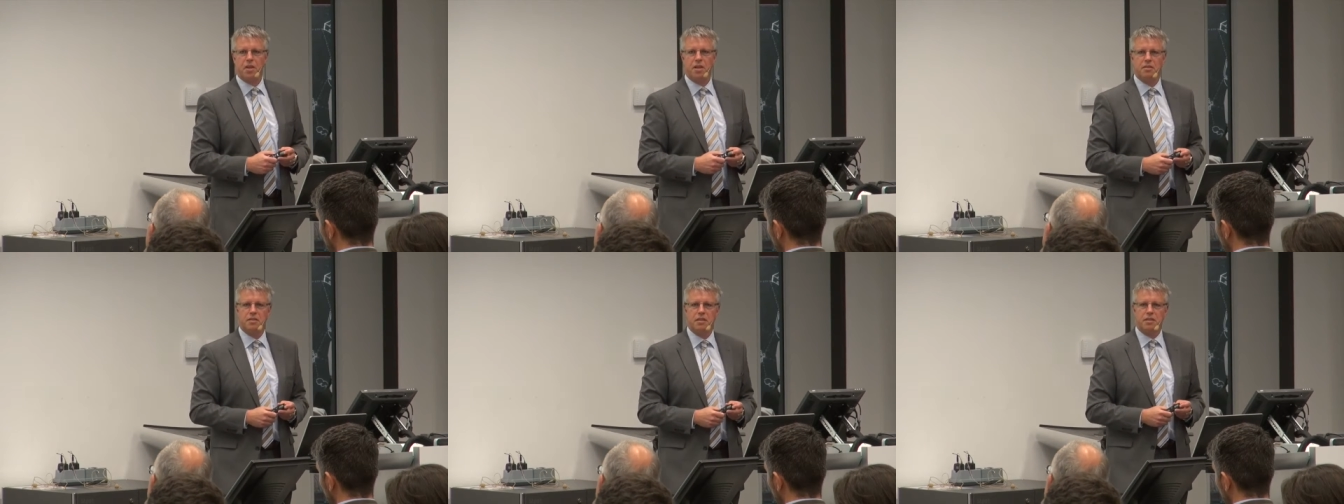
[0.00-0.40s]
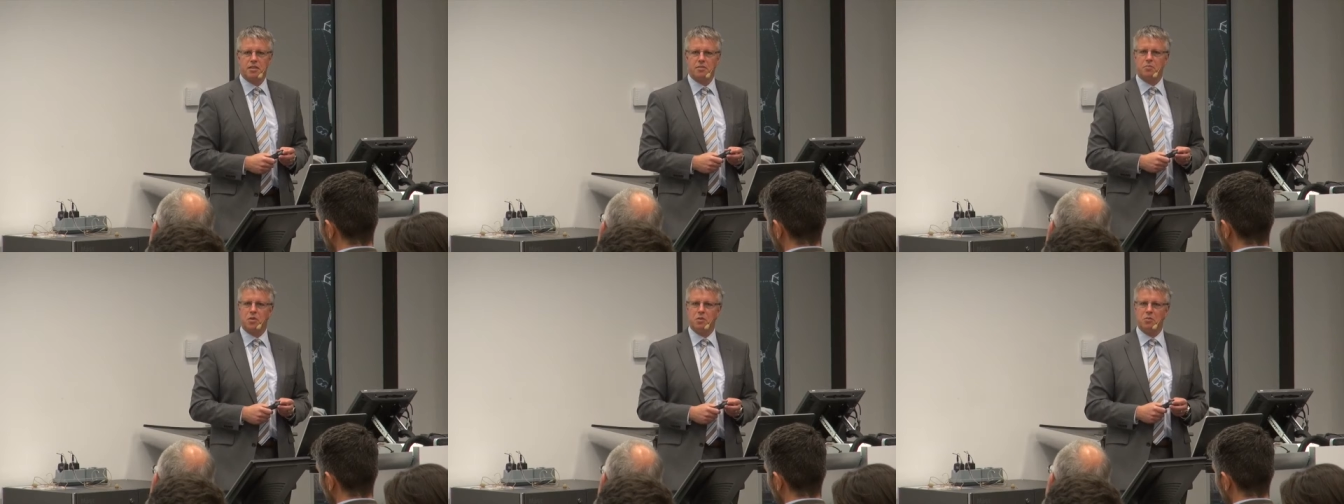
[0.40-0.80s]
I think
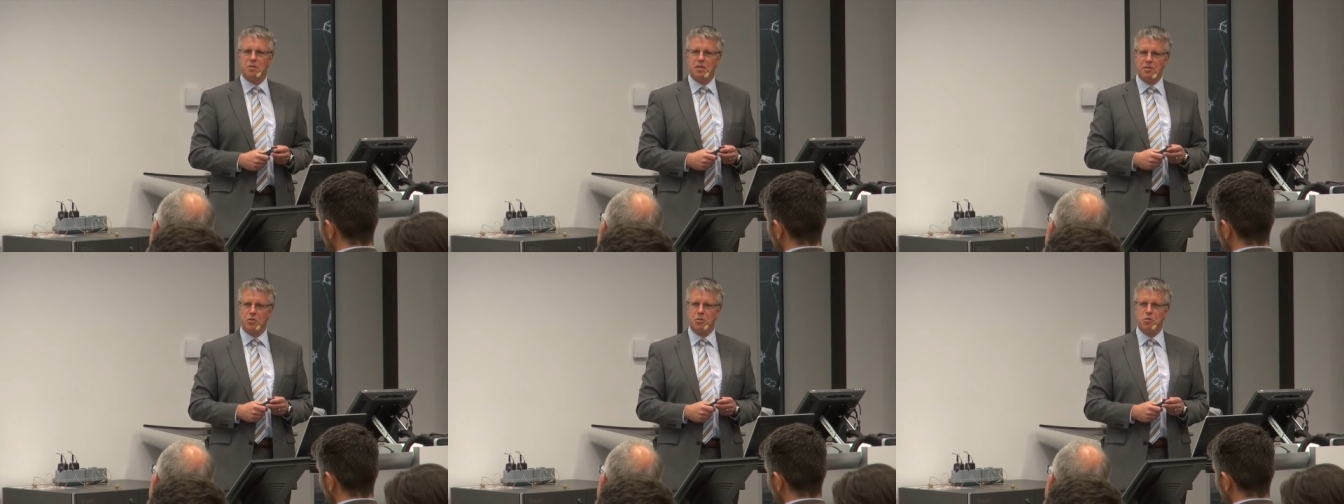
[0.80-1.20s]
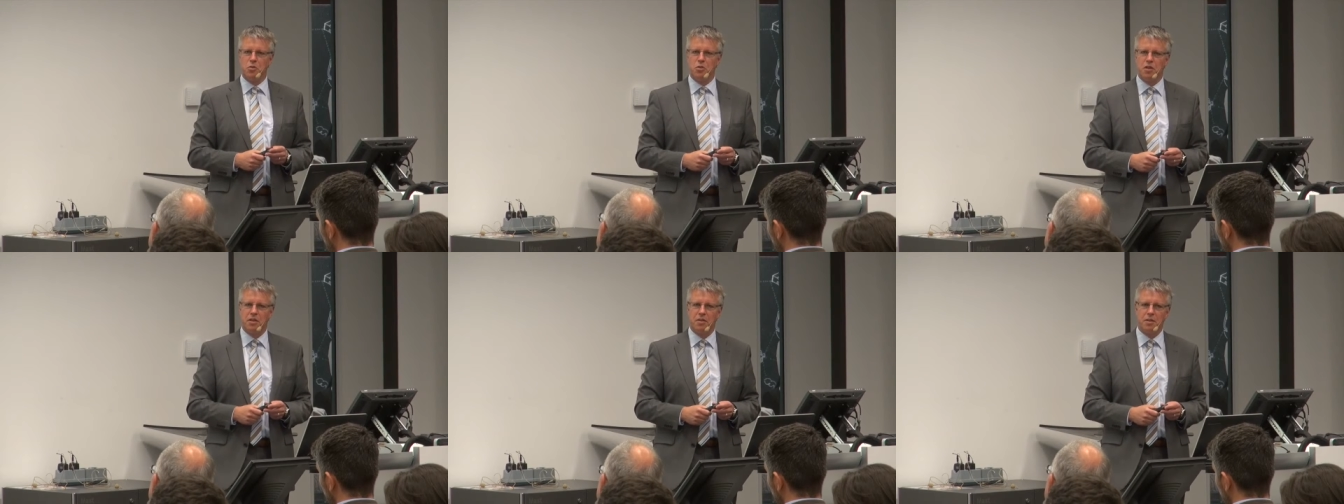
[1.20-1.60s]
that's probably
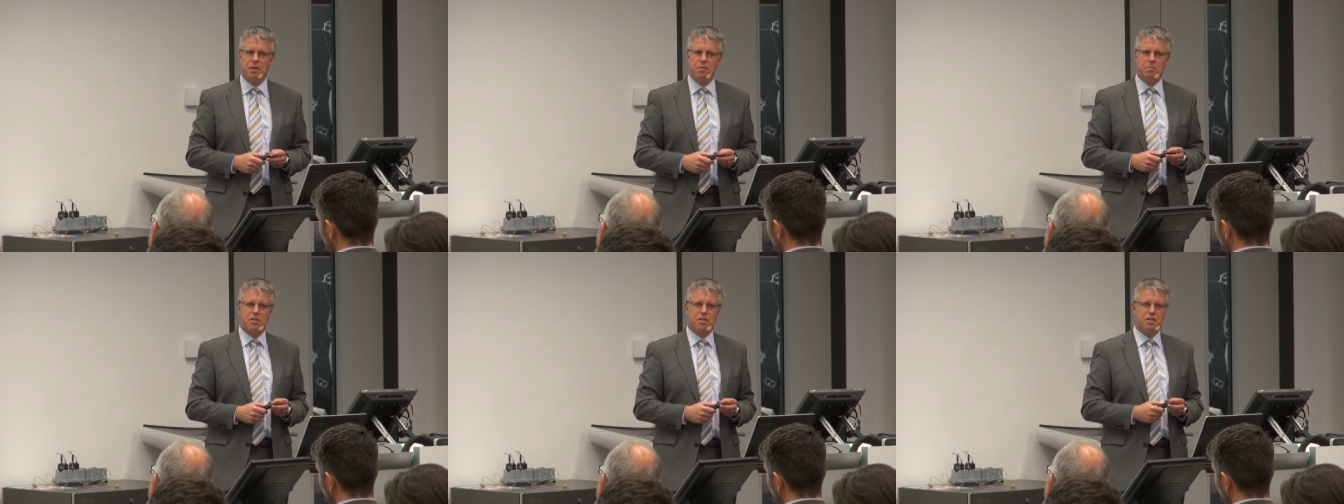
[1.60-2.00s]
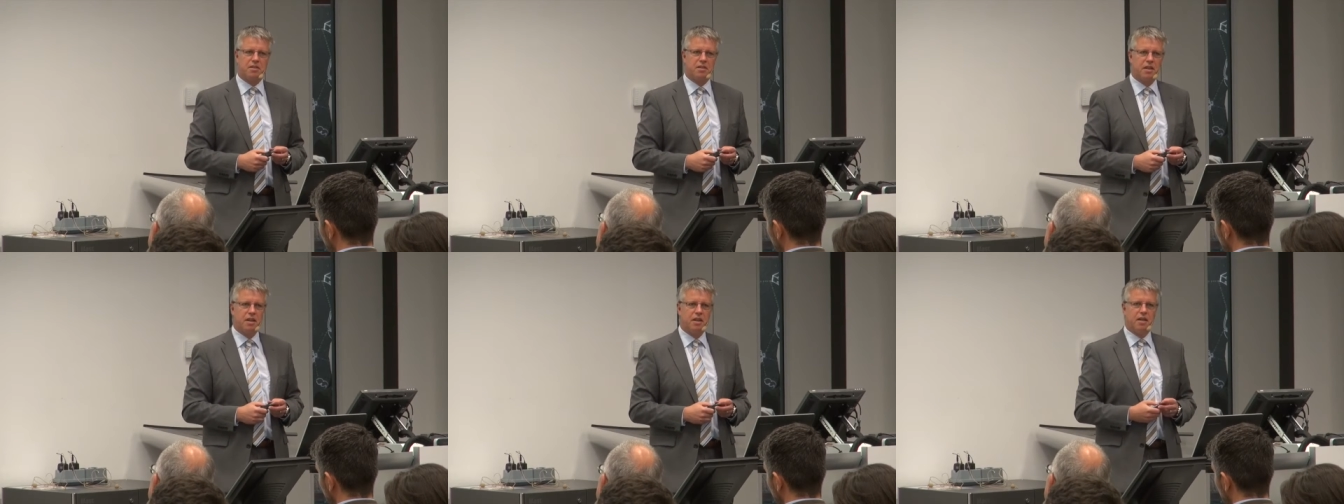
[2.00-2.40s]
true, but